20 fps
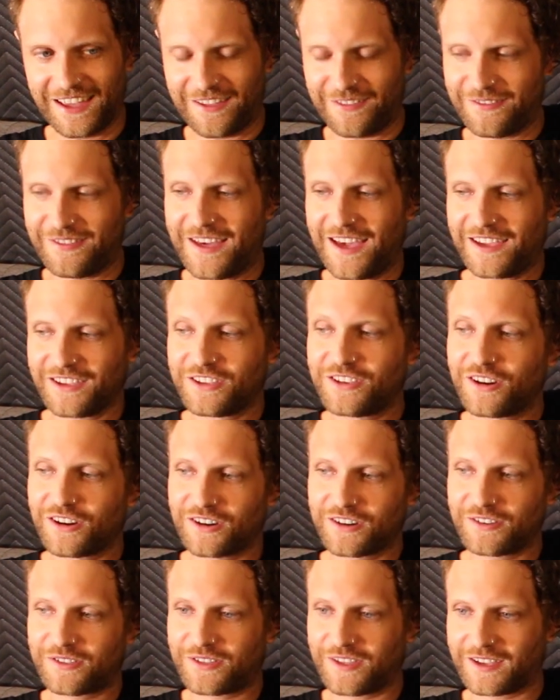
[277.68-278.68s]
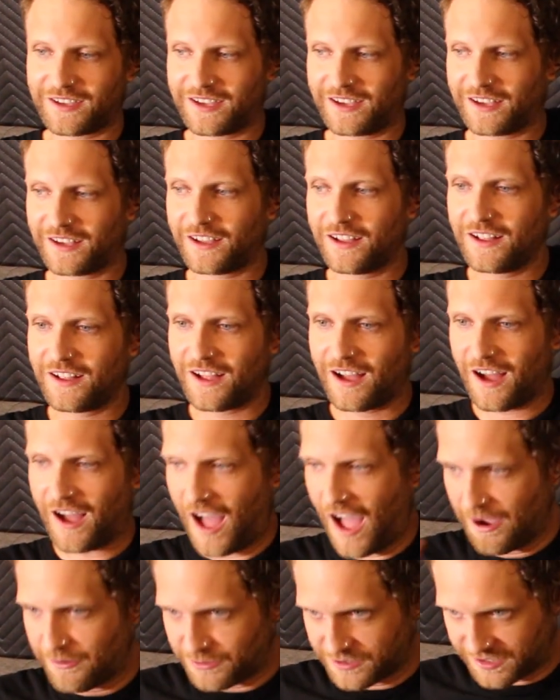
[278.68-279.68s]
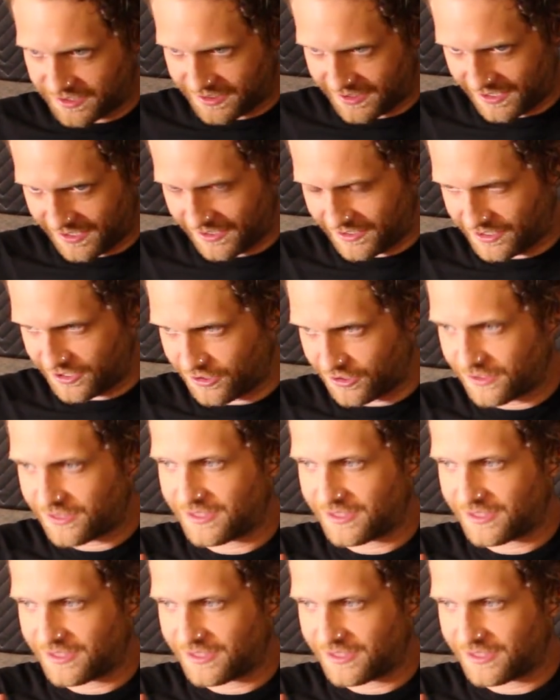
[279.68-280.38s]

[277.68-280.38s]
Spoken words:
In that you're thinking, you're